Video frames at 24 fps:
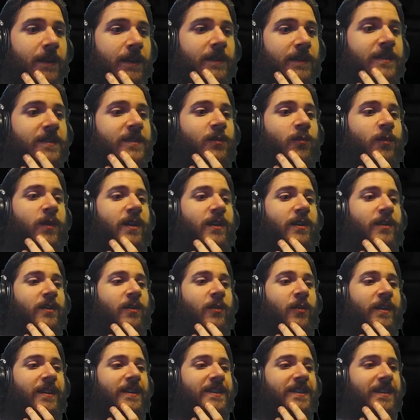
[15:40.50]
It's a weird
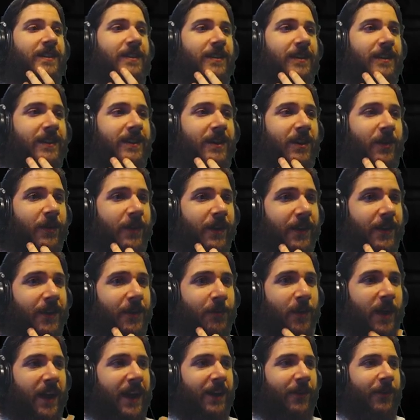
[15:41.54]
noise going on in the
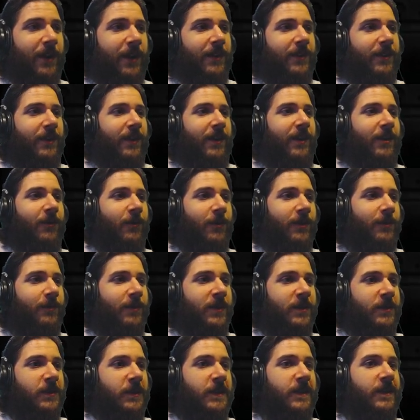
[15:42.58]
background along with the
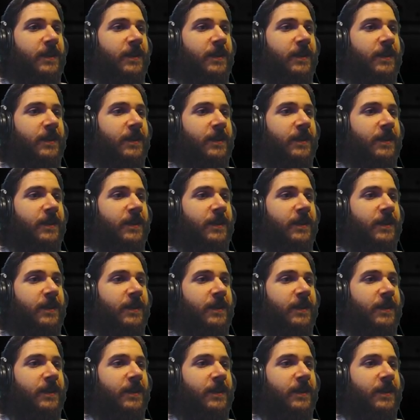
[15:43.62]
music.